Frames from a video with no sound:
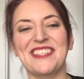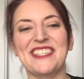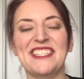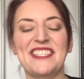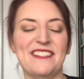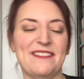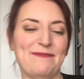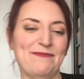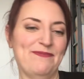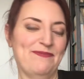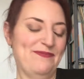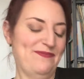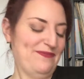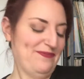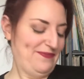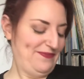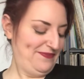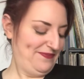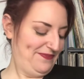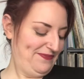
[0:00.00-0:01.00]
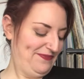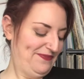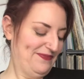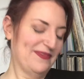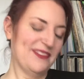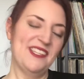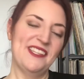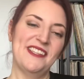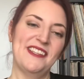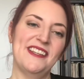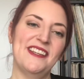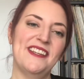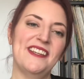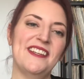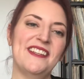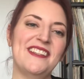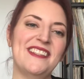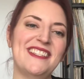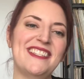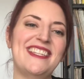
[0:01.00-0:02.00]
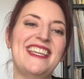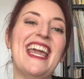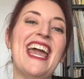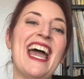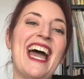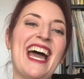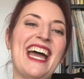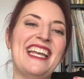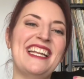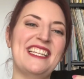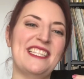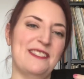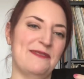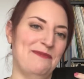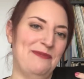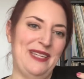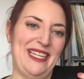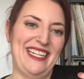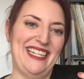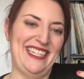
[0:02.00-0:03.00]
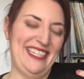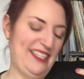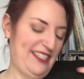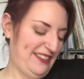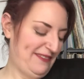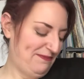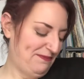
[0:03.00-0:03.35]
This cat is me